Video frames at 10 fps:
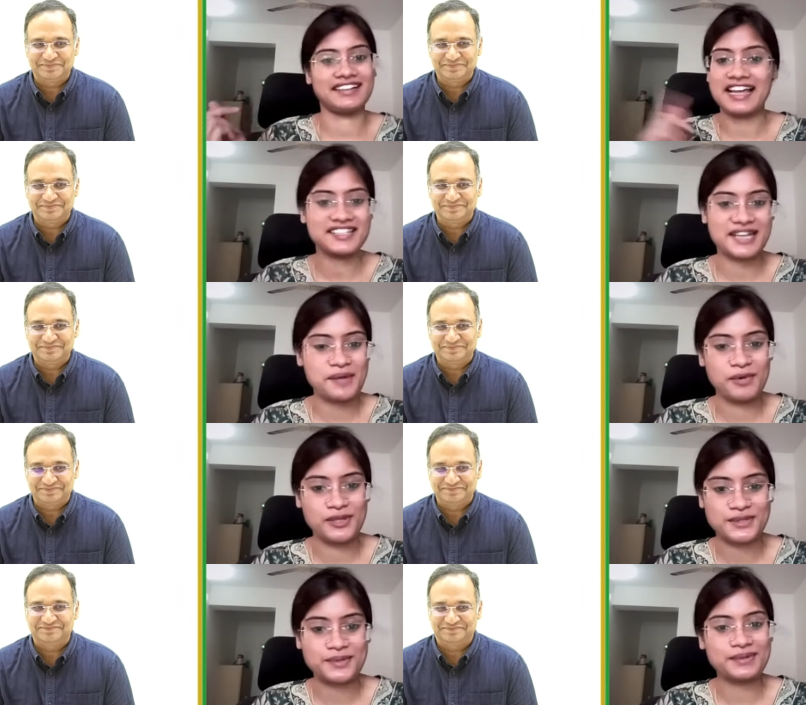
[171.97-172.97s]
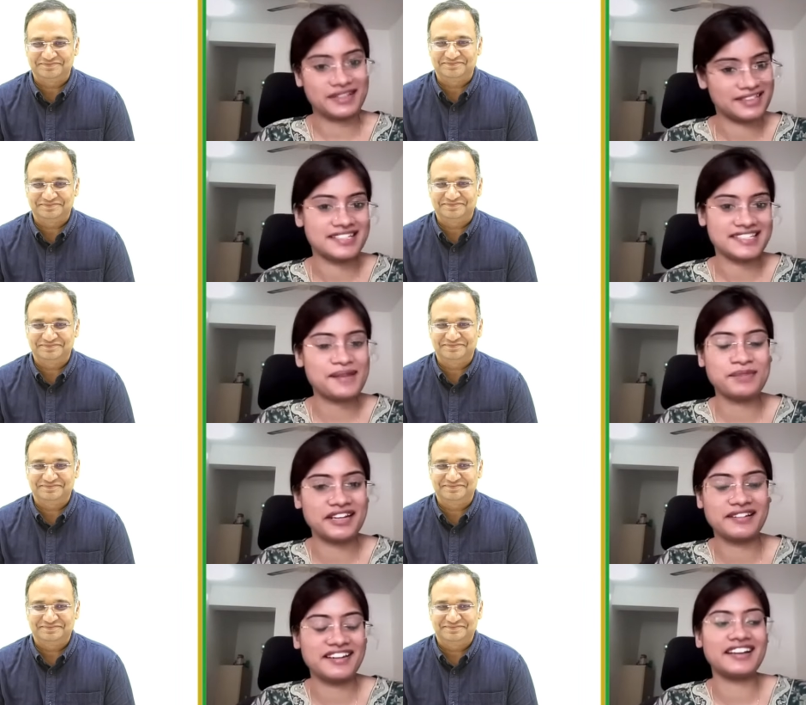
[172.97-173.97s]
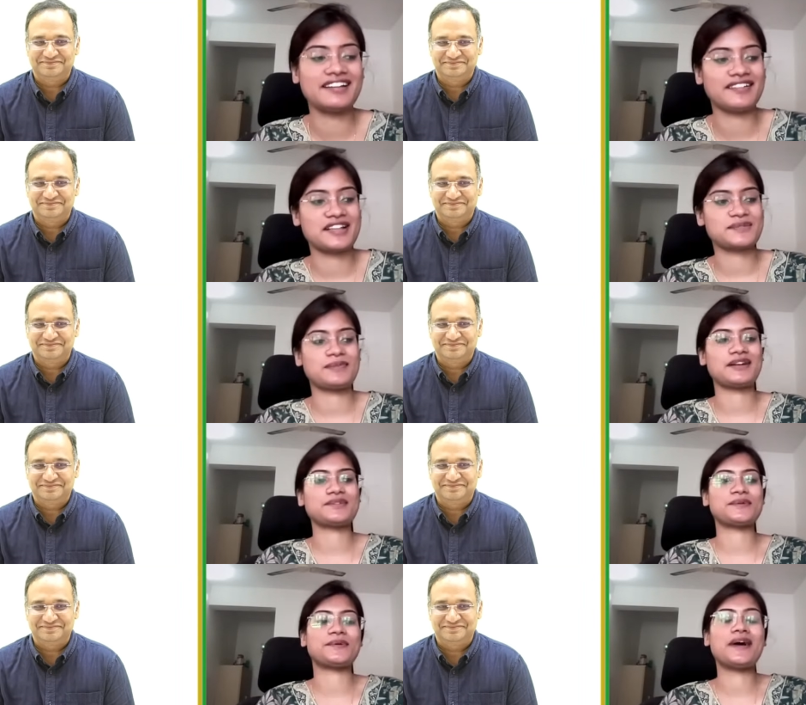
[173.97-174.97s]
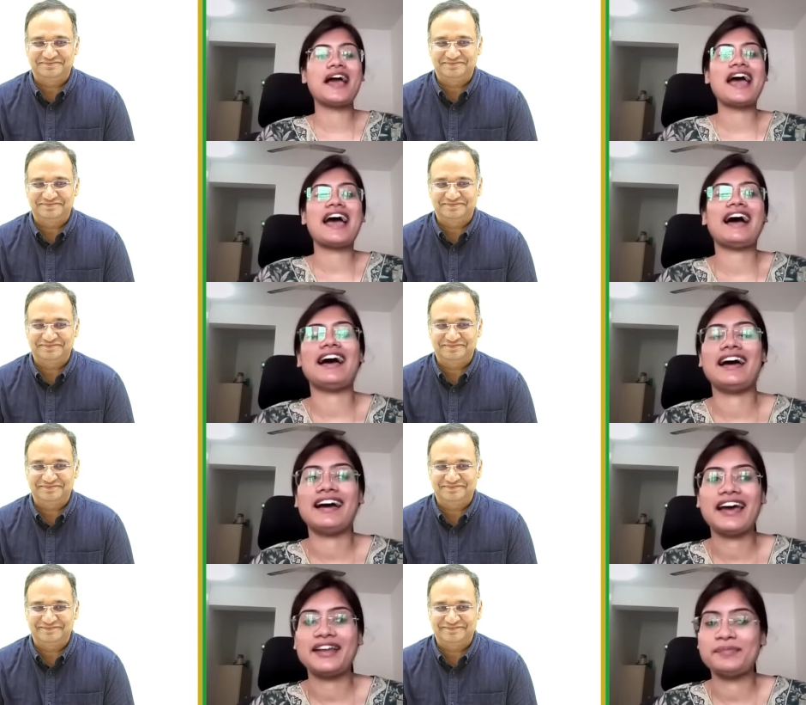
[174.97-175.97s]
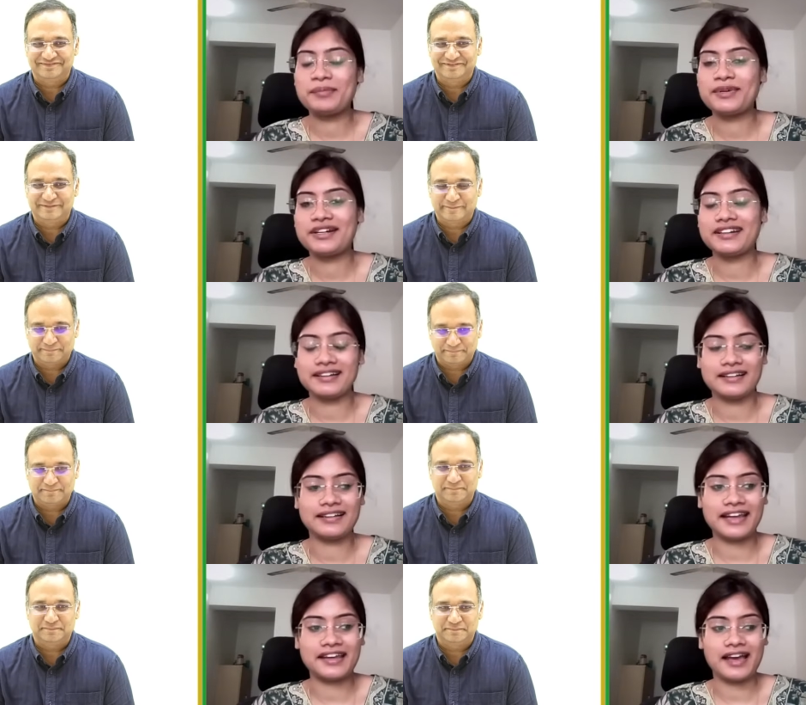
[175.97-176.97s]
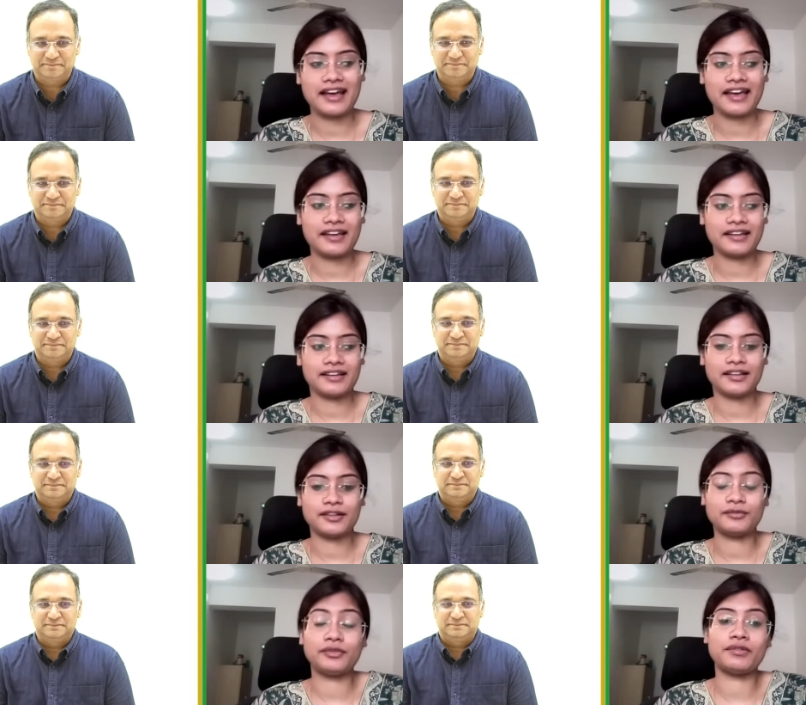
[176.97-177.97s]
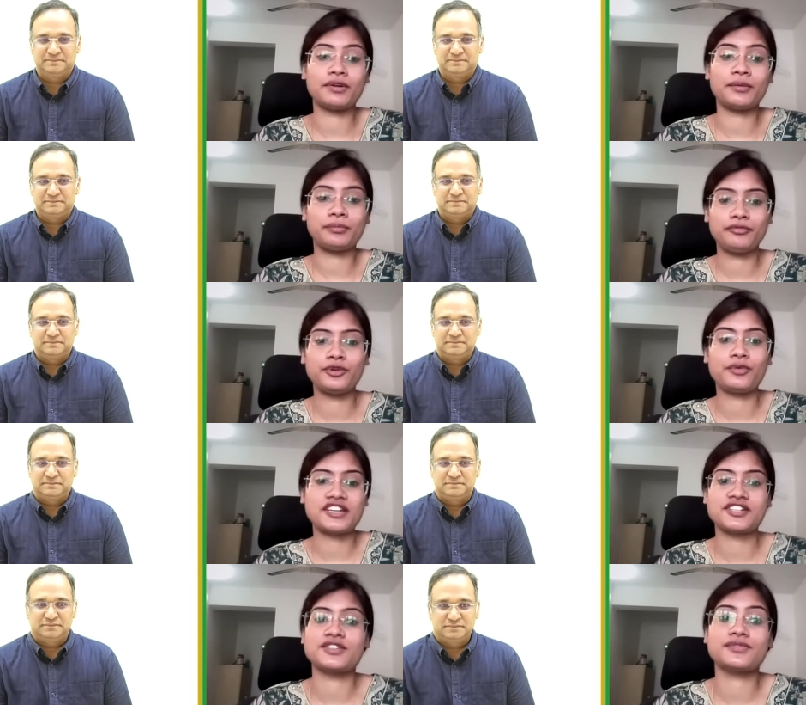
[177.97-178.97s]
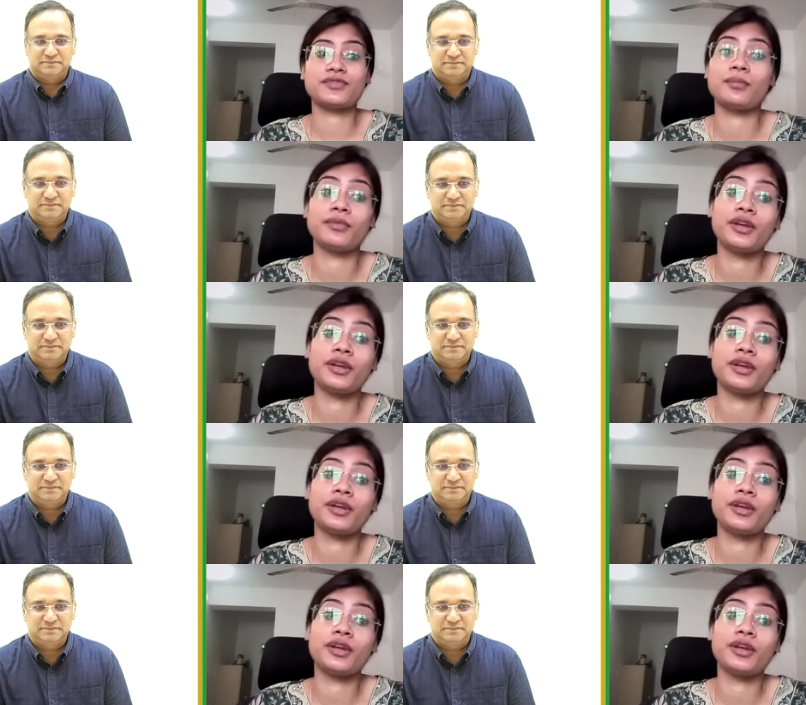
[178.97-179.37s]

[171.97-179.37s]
Speaker 1: last time also, the same renal transplant. So I remember like there were few questions from